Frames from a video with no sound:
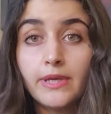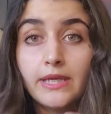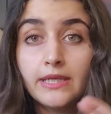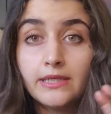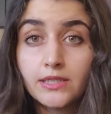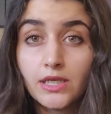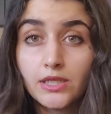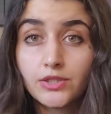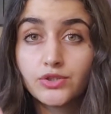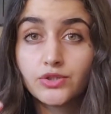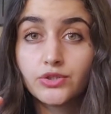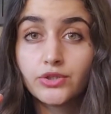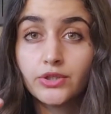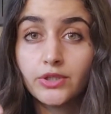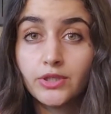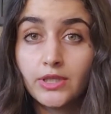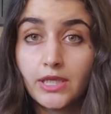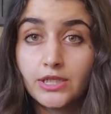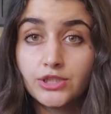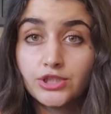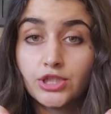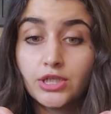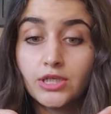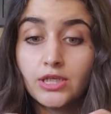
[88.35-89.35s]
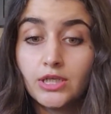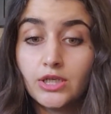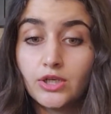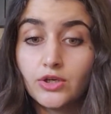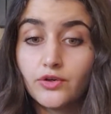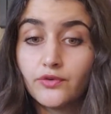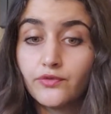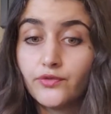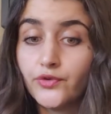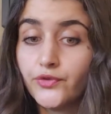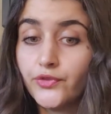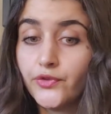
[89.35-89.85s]
industrial
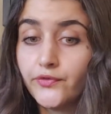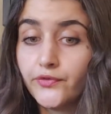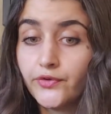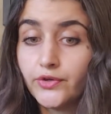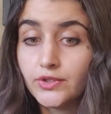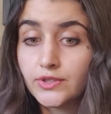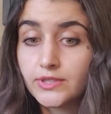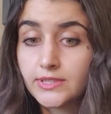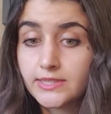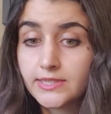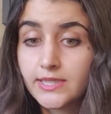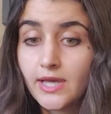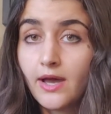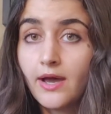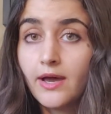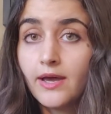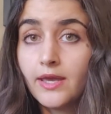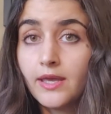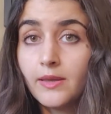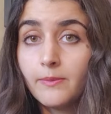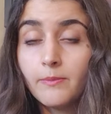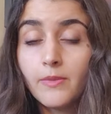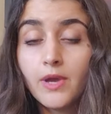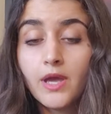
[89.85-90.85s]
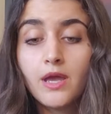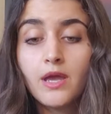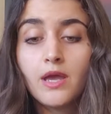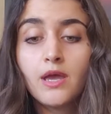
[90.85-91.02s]
engineer for the first time